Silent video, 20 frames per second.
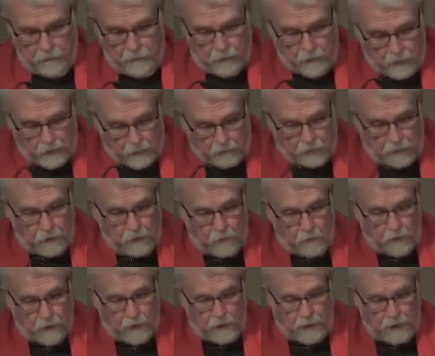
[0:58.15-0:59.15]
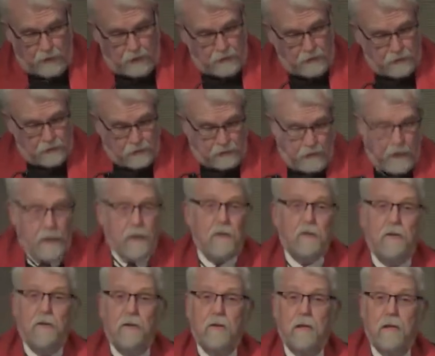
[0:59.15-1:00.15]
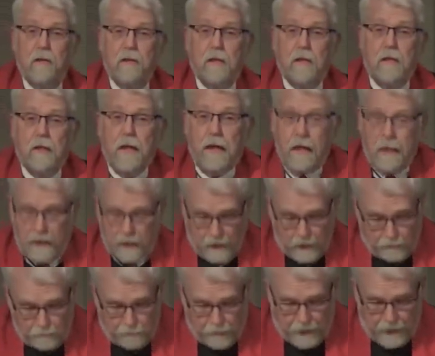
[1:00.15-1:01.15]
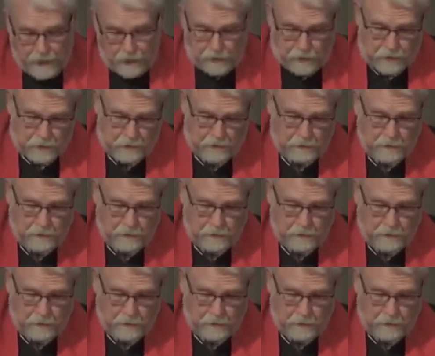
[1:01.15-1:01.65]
living with endless gratitude, and today, compassion.